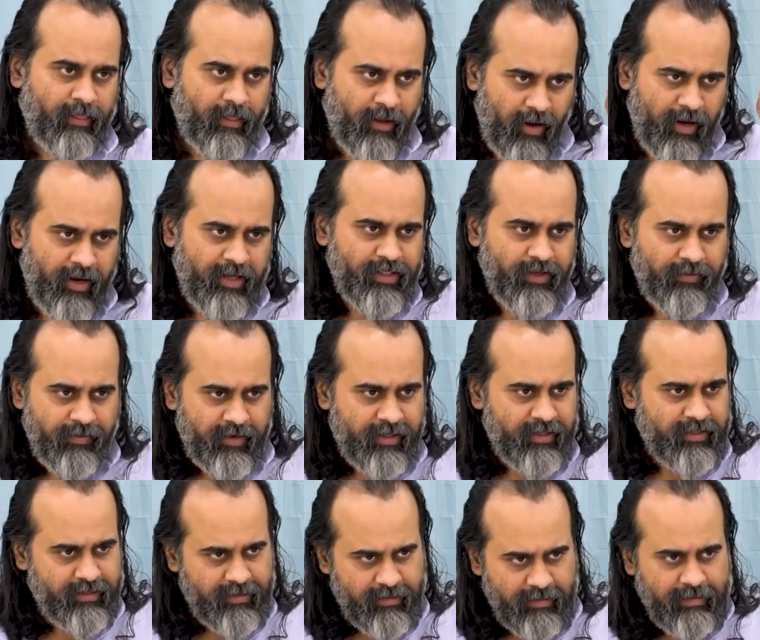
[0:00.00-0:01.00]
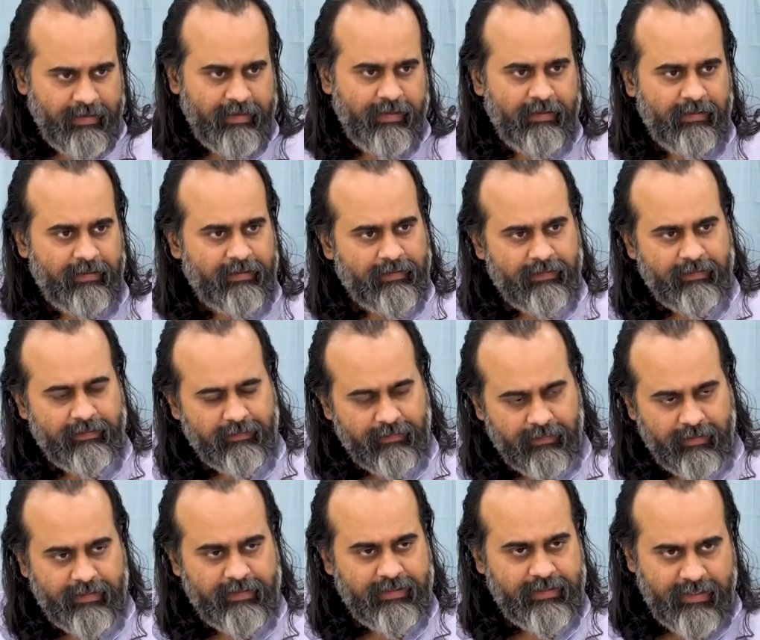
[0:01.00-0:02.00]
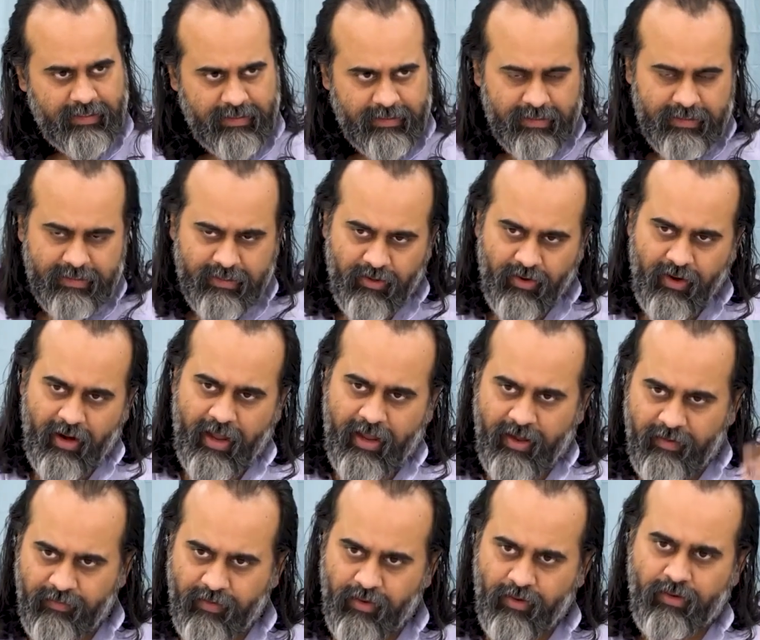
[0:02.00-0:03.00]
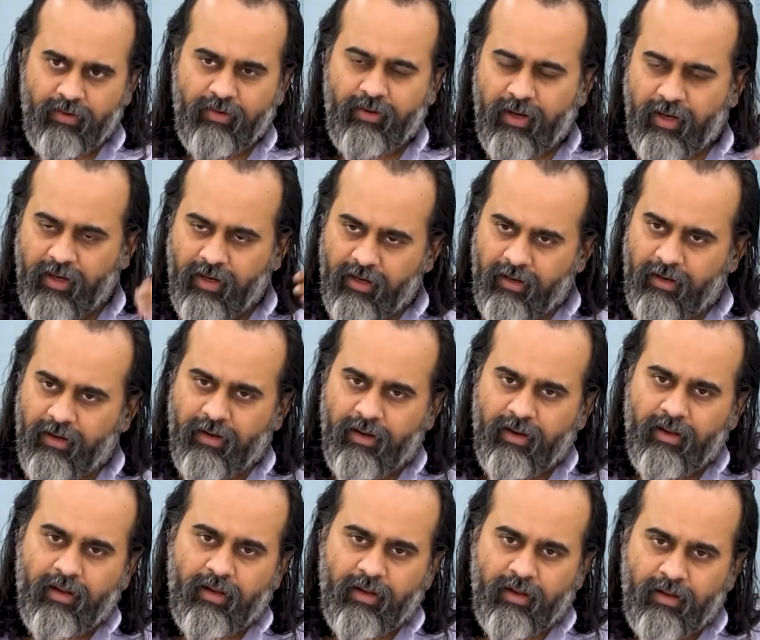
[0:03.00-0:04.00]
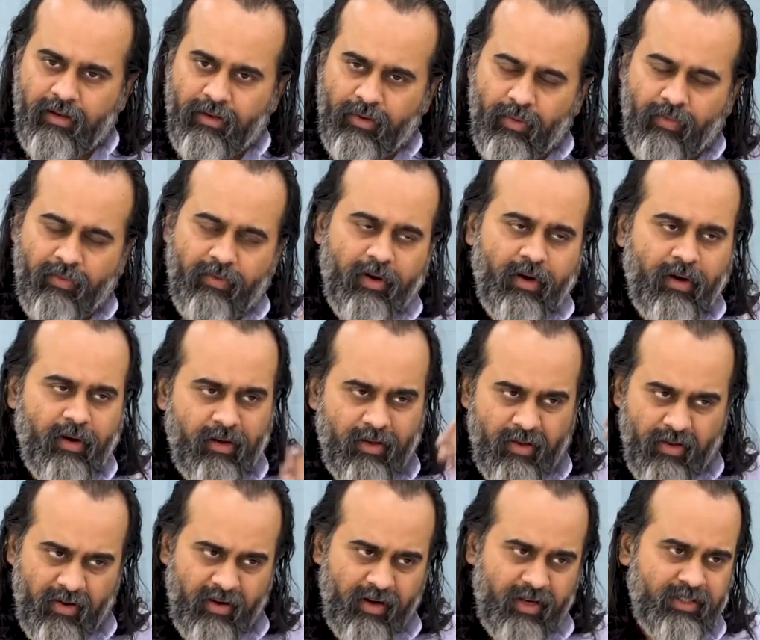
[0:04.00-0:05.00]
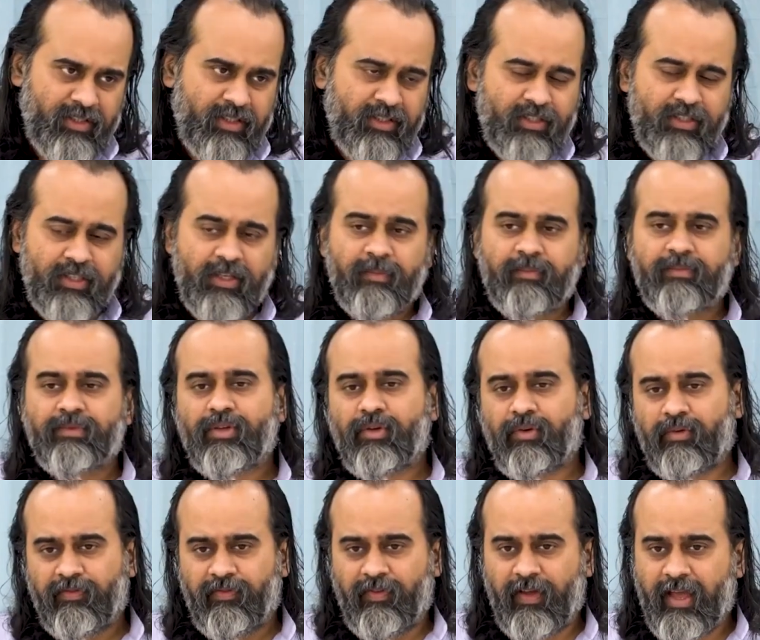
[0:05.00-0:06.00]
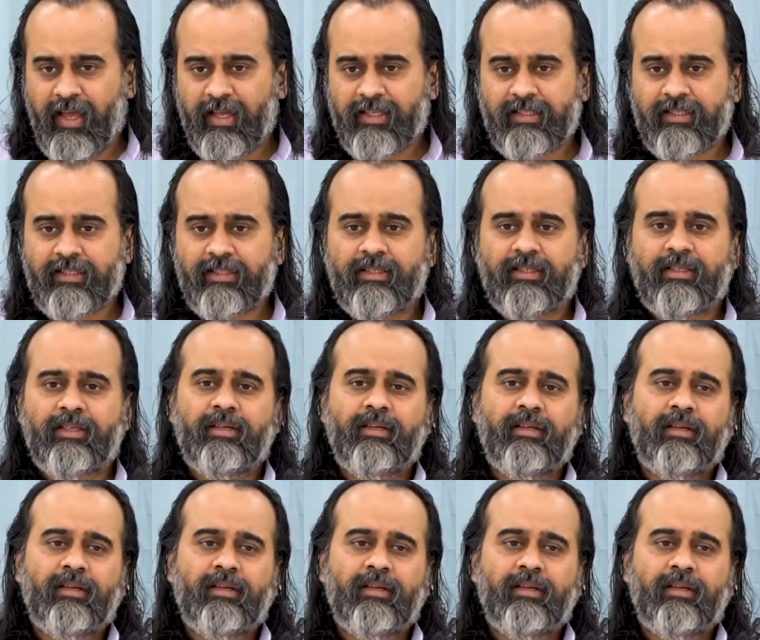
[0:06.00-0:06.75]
Knowledge, if it is real, it changes your life, your routine, your work, your relationships, your face,